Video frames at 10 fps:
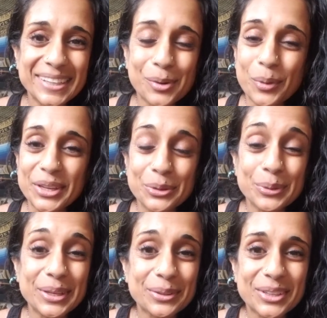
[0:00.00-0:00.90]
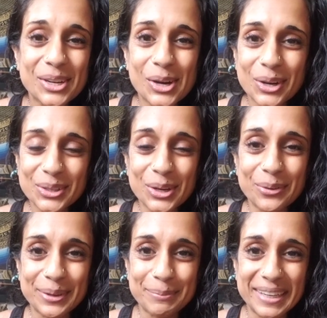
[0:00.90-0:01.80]
when you hear a car
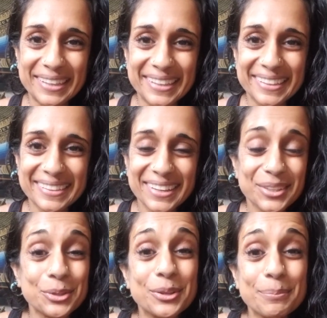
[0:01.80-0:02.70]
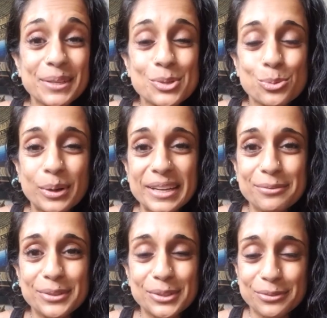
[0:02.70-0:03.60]
going by, you can be
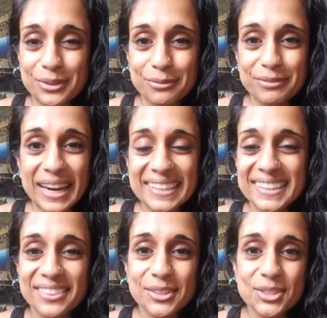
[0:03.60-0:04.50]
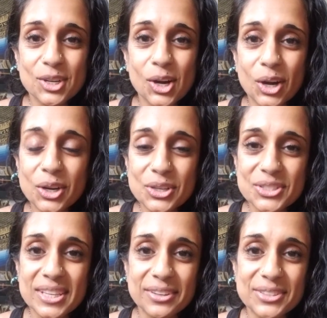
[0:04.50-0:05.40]
grateful for the fact that there are
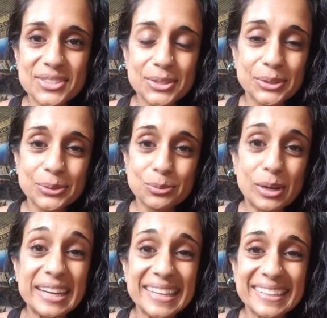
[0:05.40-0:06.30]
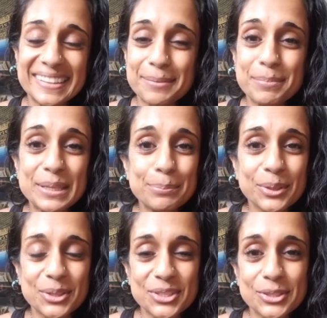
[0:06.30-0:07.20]
cars that are still running, that people
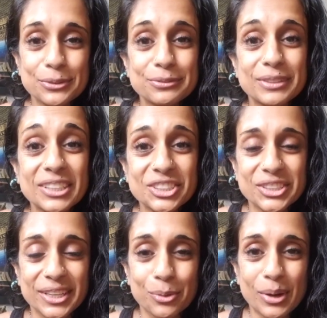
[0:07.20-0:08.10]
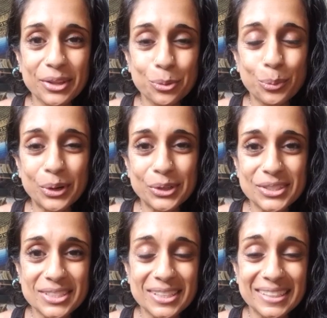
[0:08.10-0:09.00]
are still functioning while the world
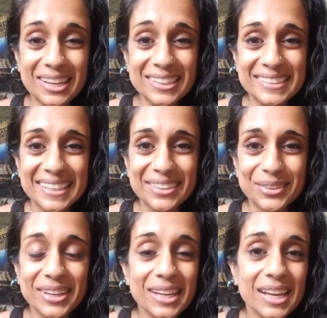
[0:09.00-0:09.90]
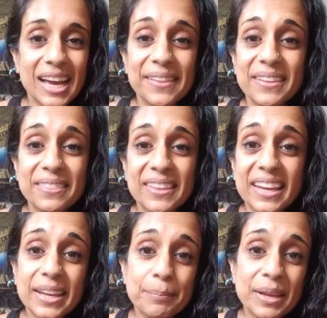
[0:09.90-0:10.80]
is on lockdown, and that
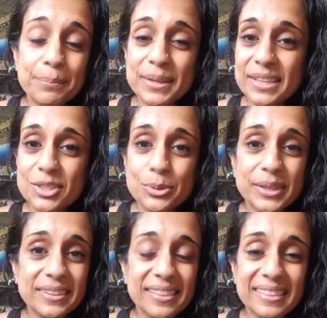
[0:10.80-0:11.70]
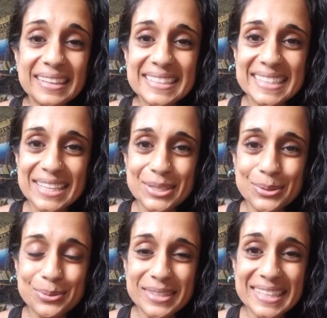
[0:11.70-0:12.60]
they may be doing the things that you
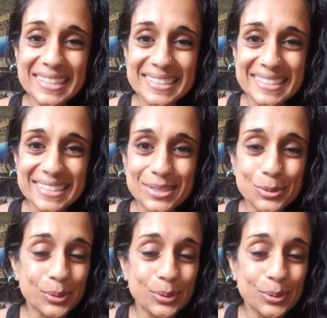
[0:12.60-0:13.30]
need to